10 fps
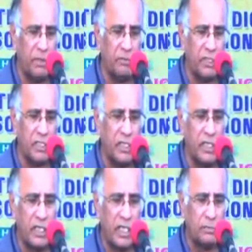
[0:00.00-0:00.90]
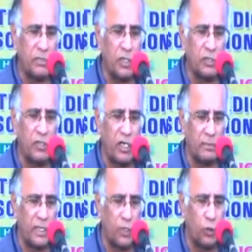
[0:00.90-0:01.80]
which keeps the
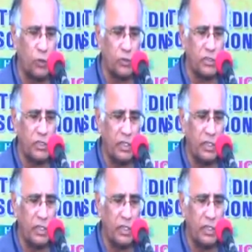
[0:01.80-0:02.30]
osteotomy closed,